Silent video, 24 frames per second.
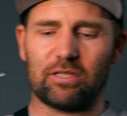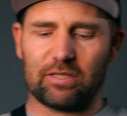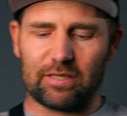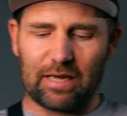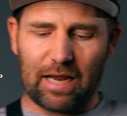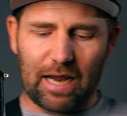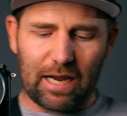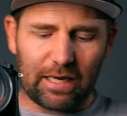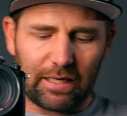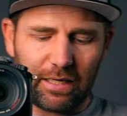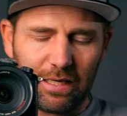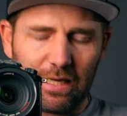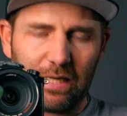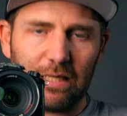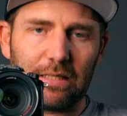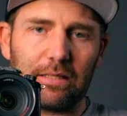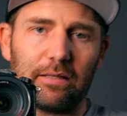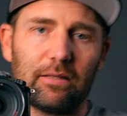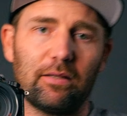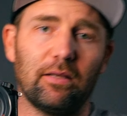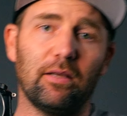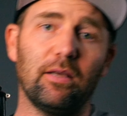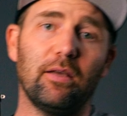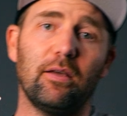side
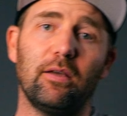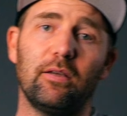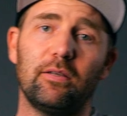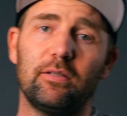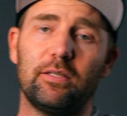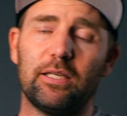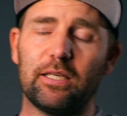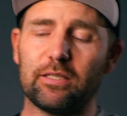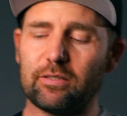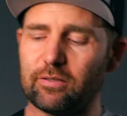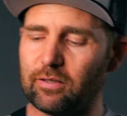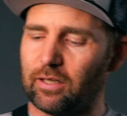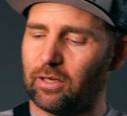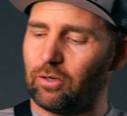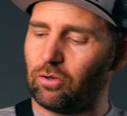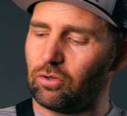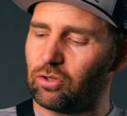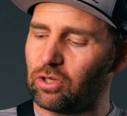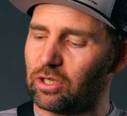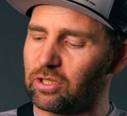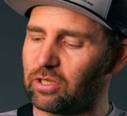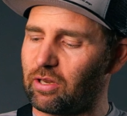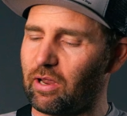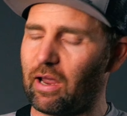handle? Yes, then you
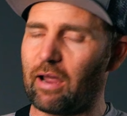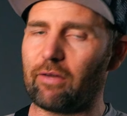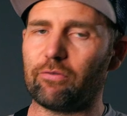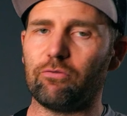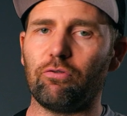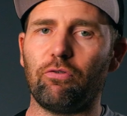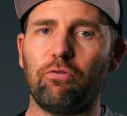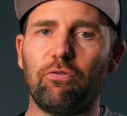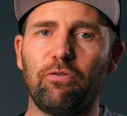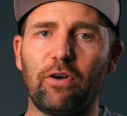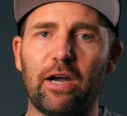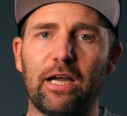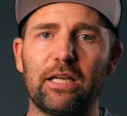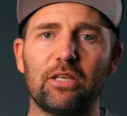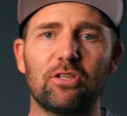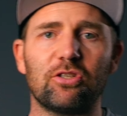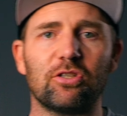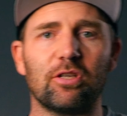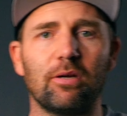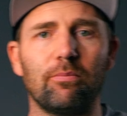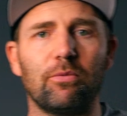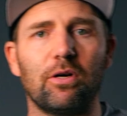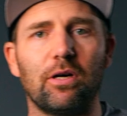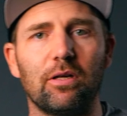just have to find some